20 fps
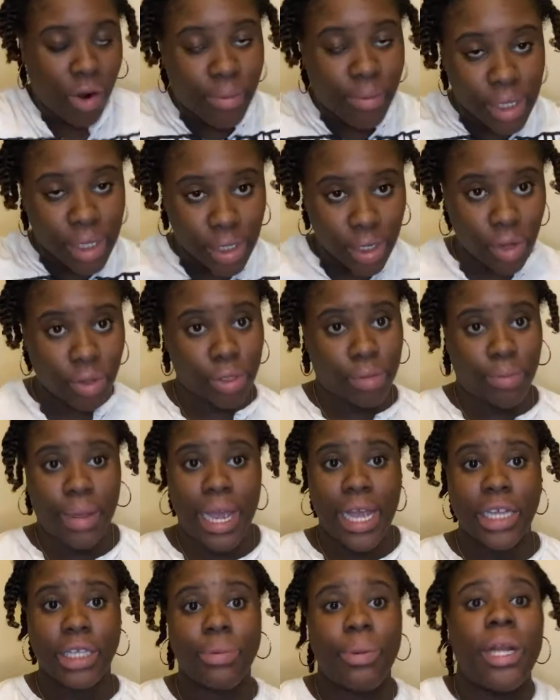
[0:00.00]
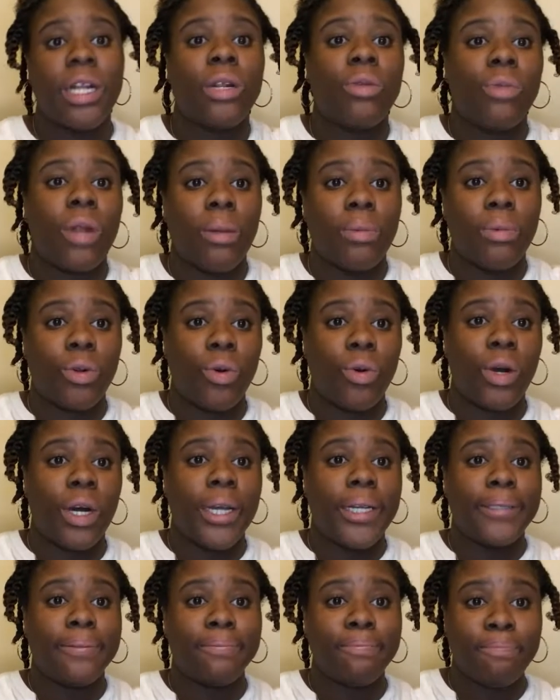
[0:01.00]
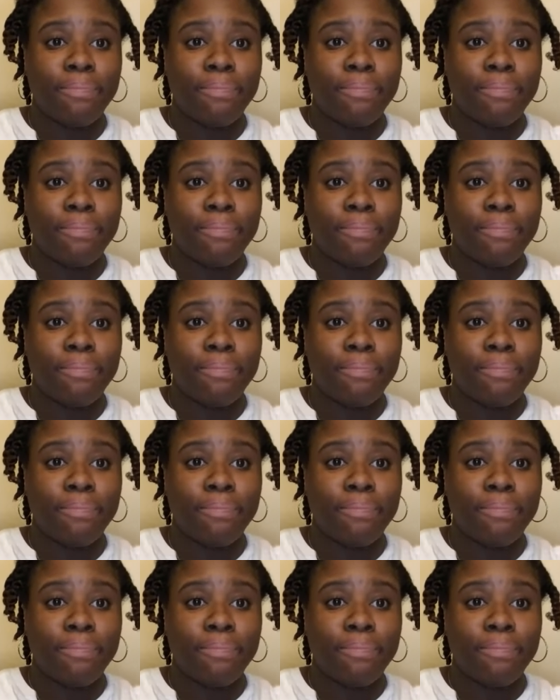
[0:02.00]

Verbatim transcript: my shoulders back, especially when I'm doing